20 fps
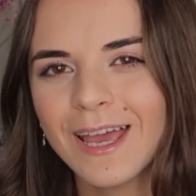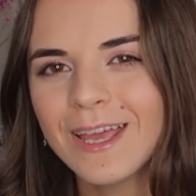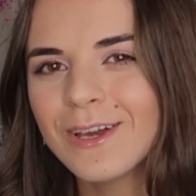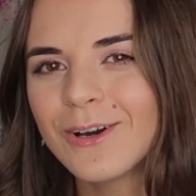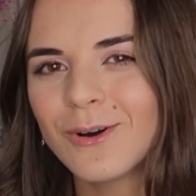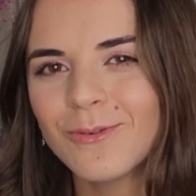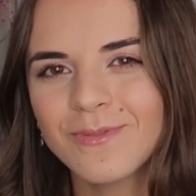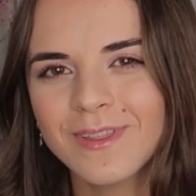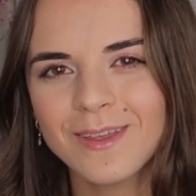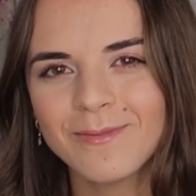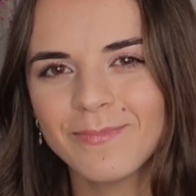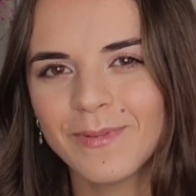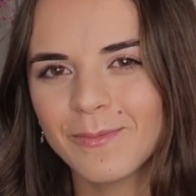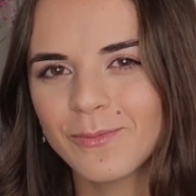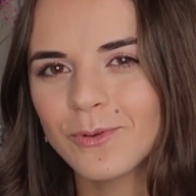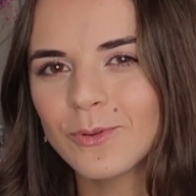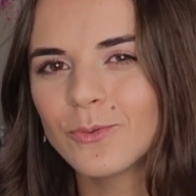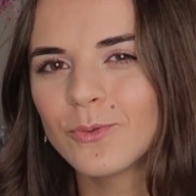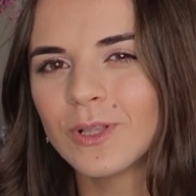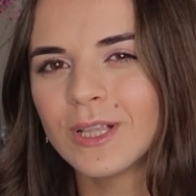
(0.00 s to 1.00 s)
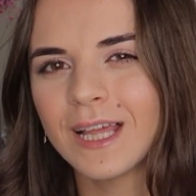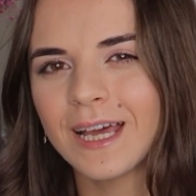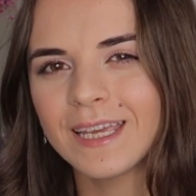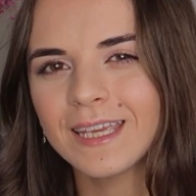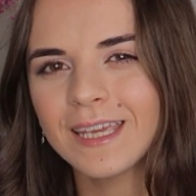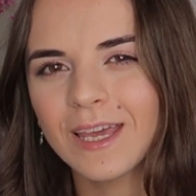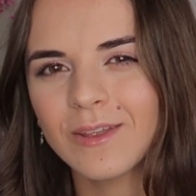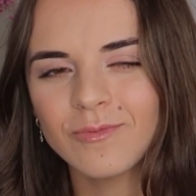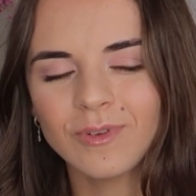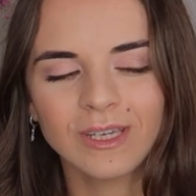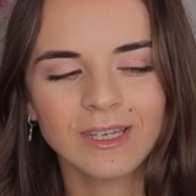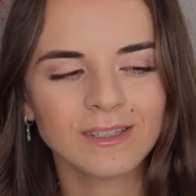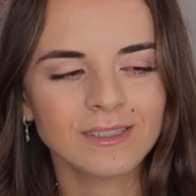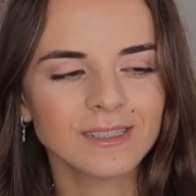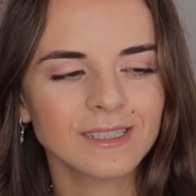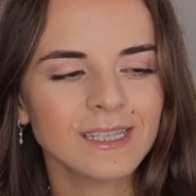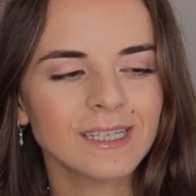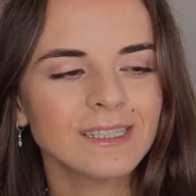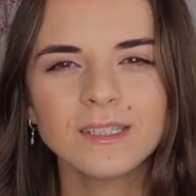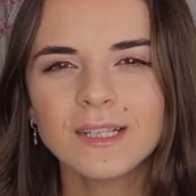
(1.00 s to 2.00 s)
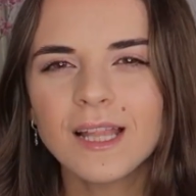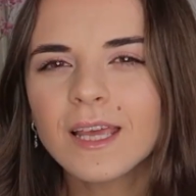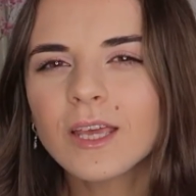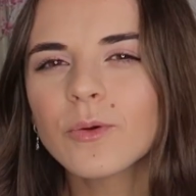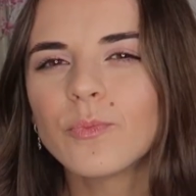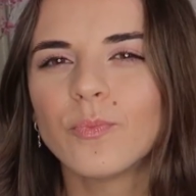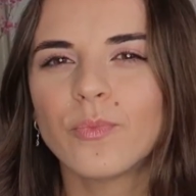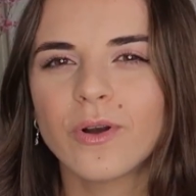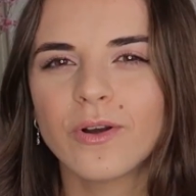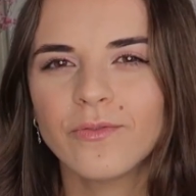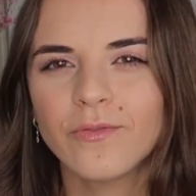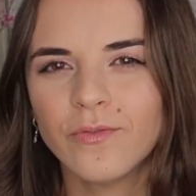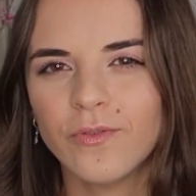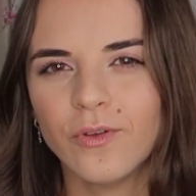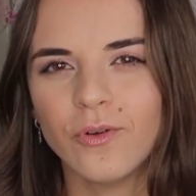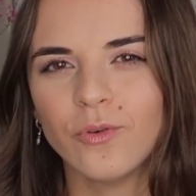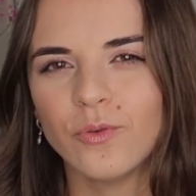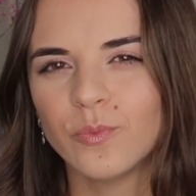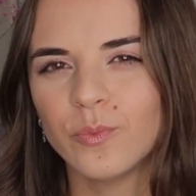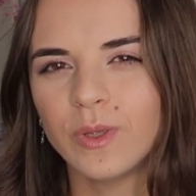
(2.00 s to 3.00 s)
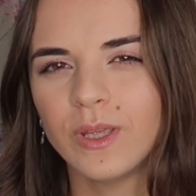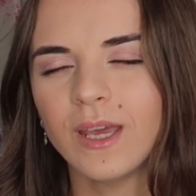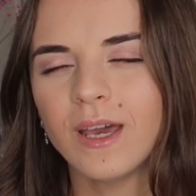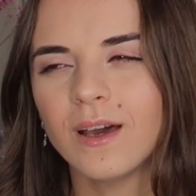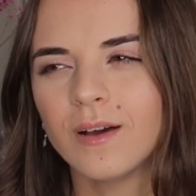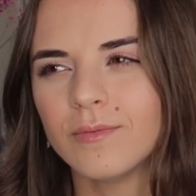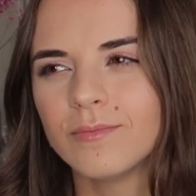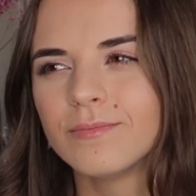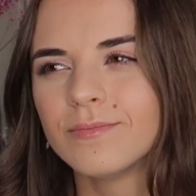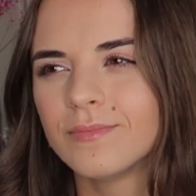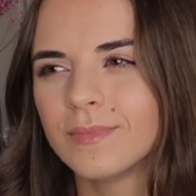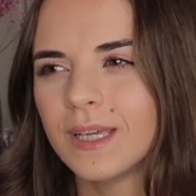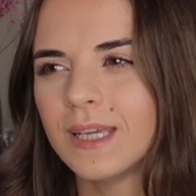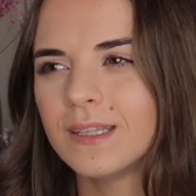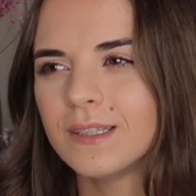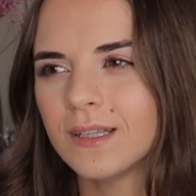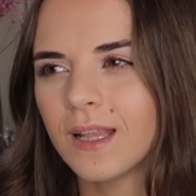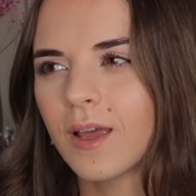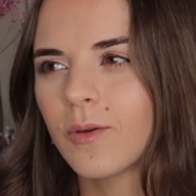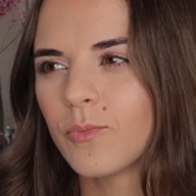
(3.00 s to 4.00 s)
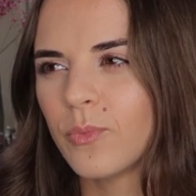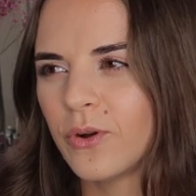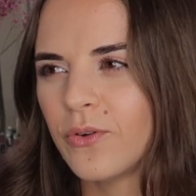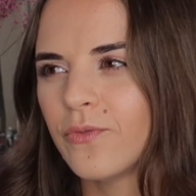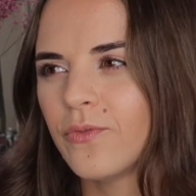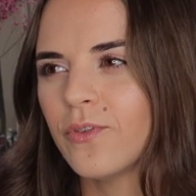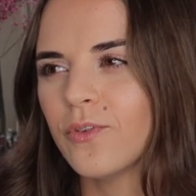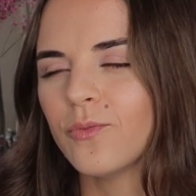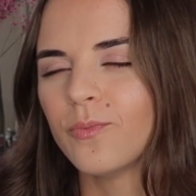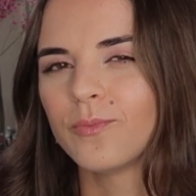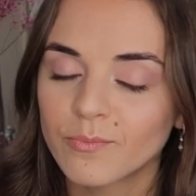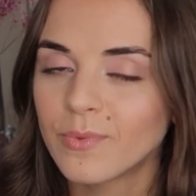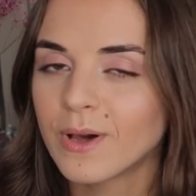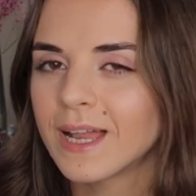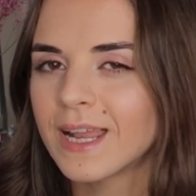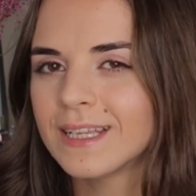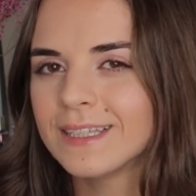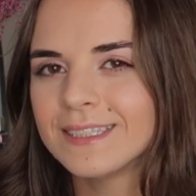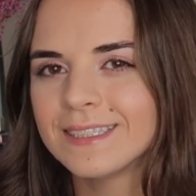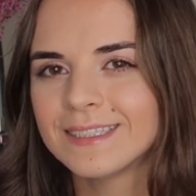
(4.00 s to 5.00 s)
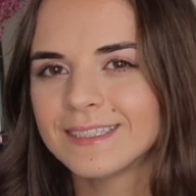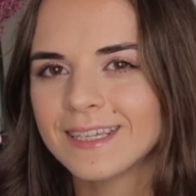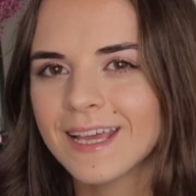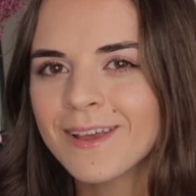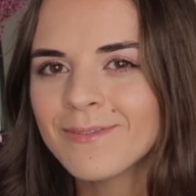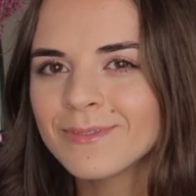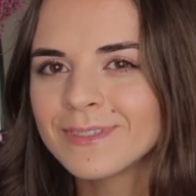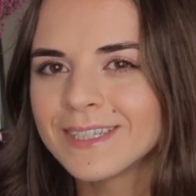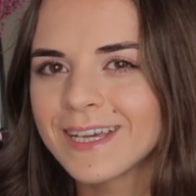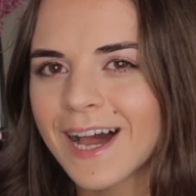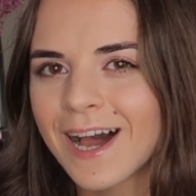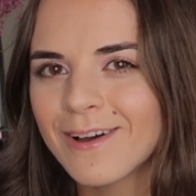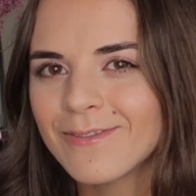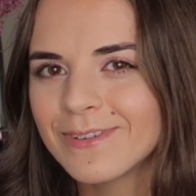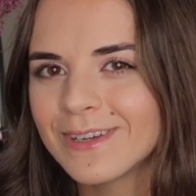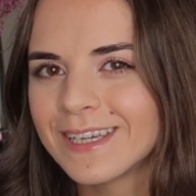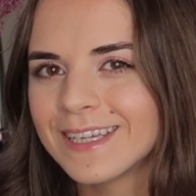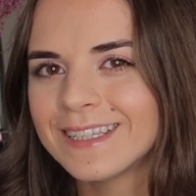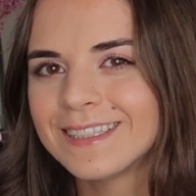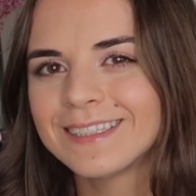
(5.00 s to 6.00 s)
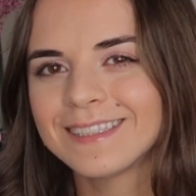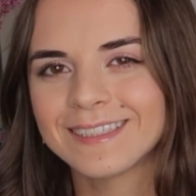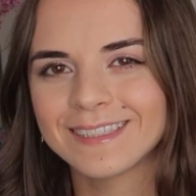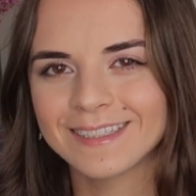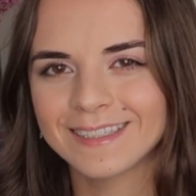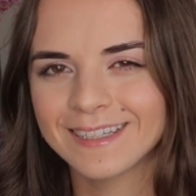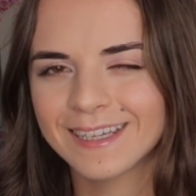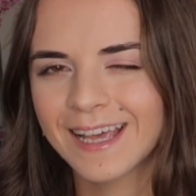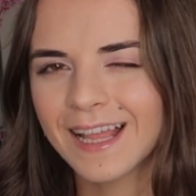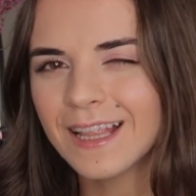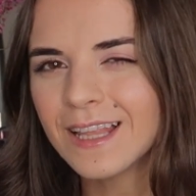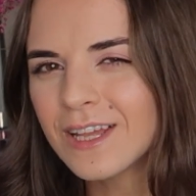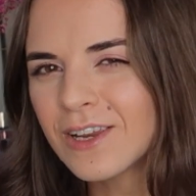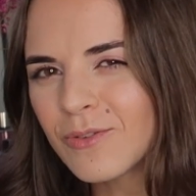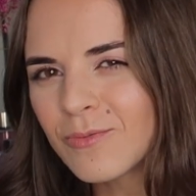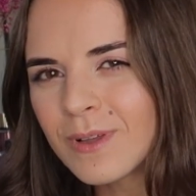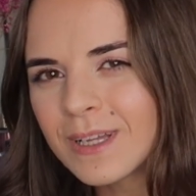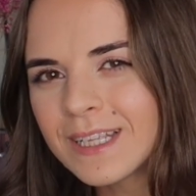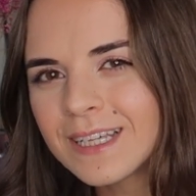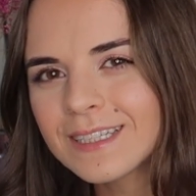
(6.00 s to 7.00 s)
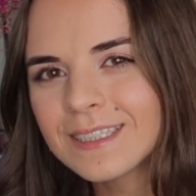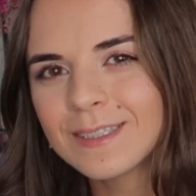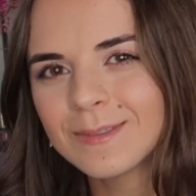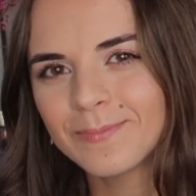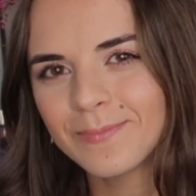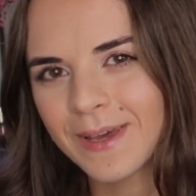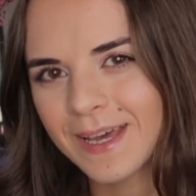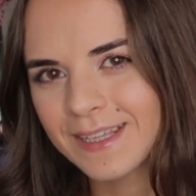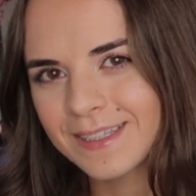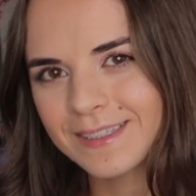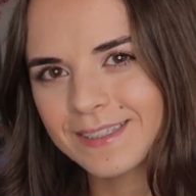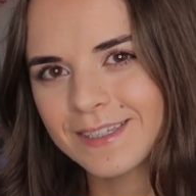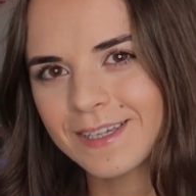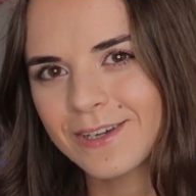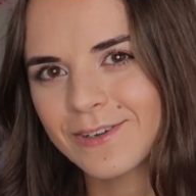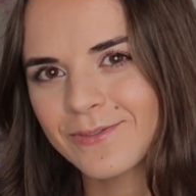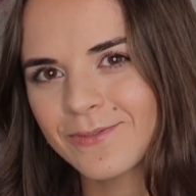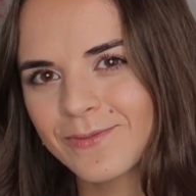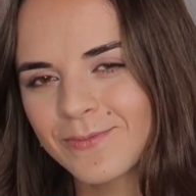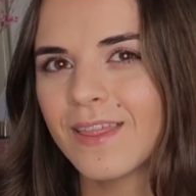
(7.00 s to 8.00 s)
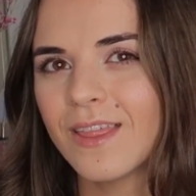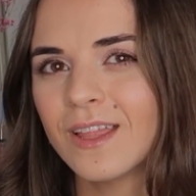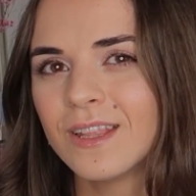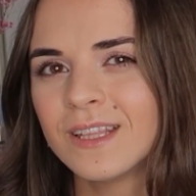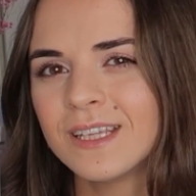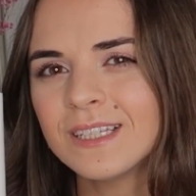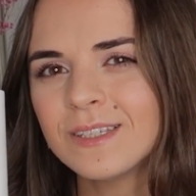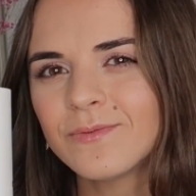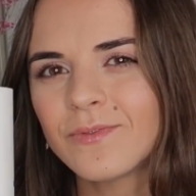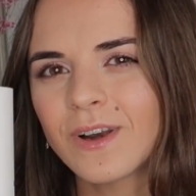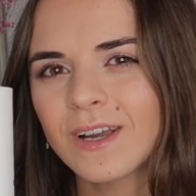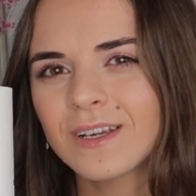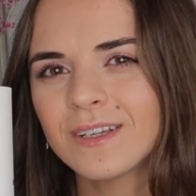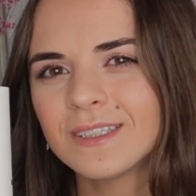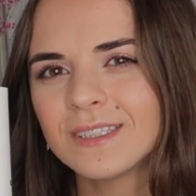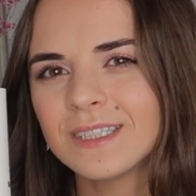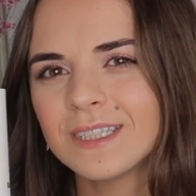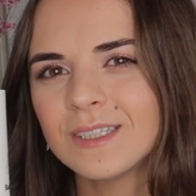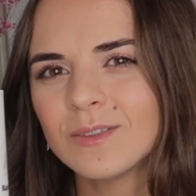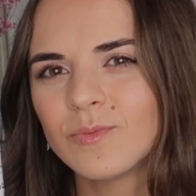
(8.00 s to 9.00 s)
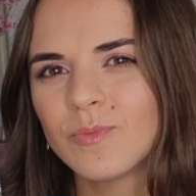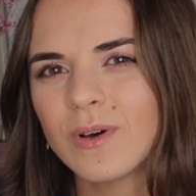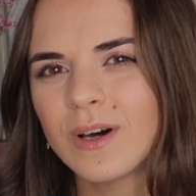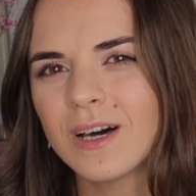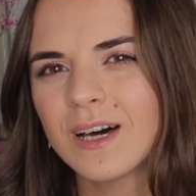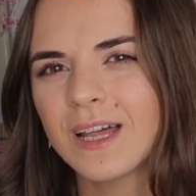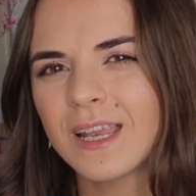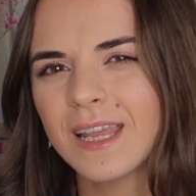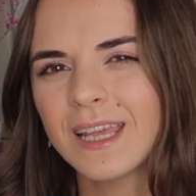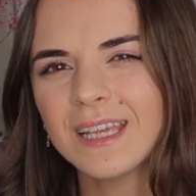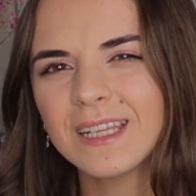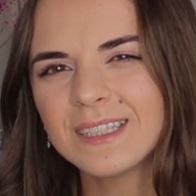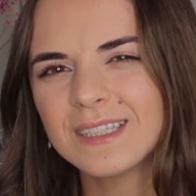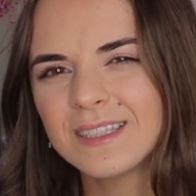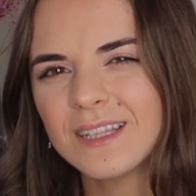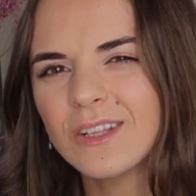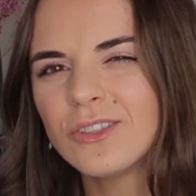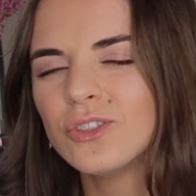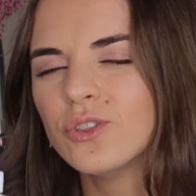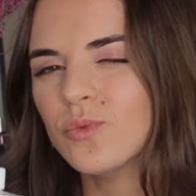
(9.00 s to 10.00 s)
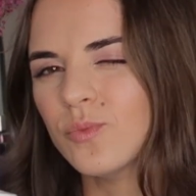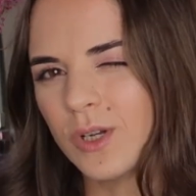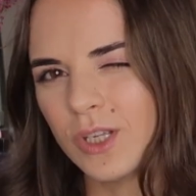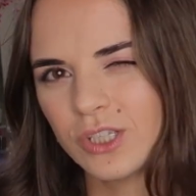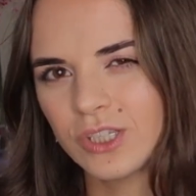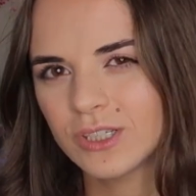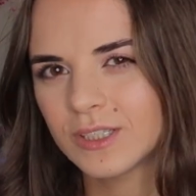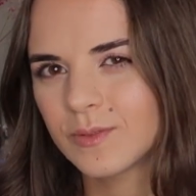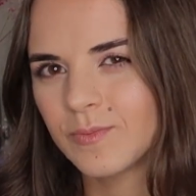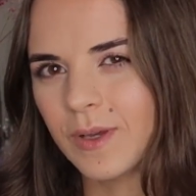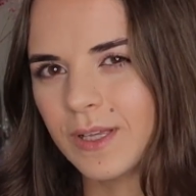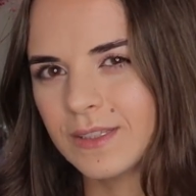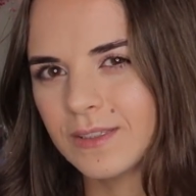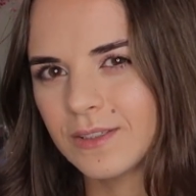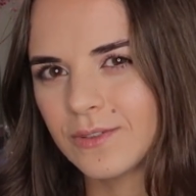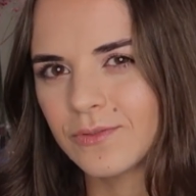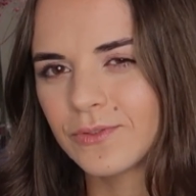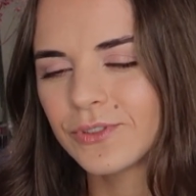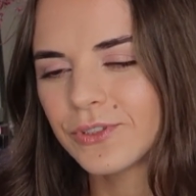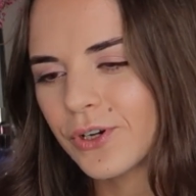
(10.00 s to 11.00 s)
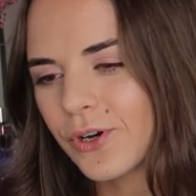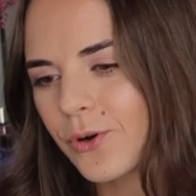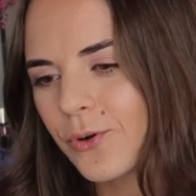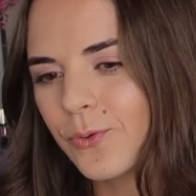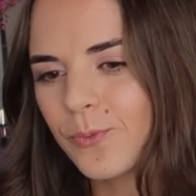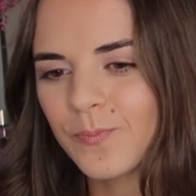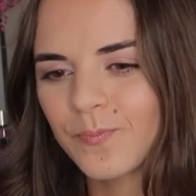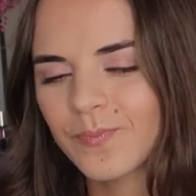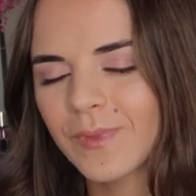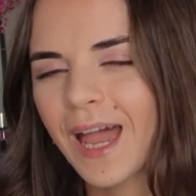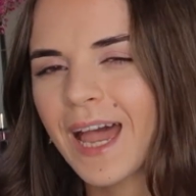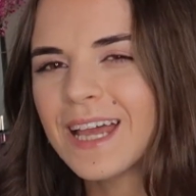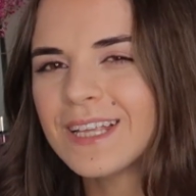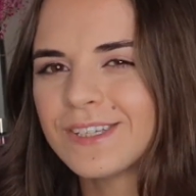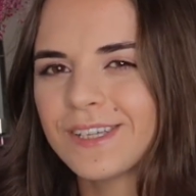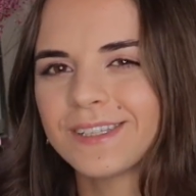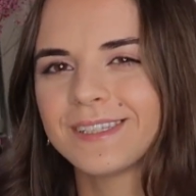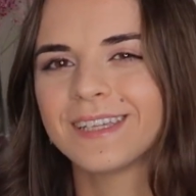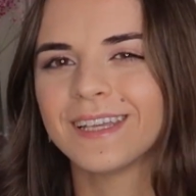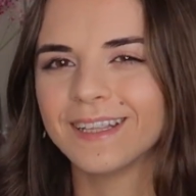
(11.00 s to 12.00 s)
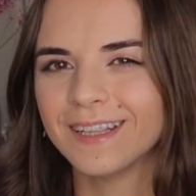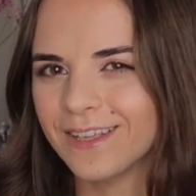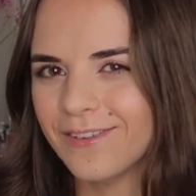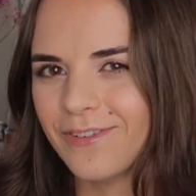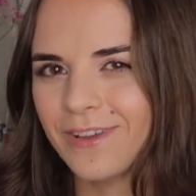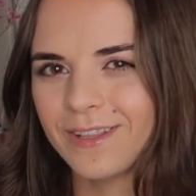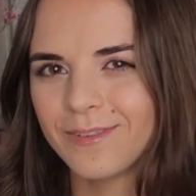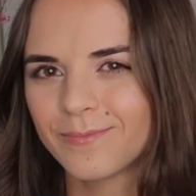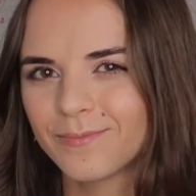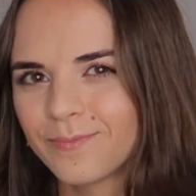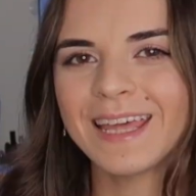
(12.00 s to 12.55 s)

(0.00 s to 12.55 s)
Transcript: I hope that people will like it because it's like a perfume. Yeah, it's like perfume, but at the same time it's a little bit expensive than these fragrances, but it's not too much expensive, so I just can leave it.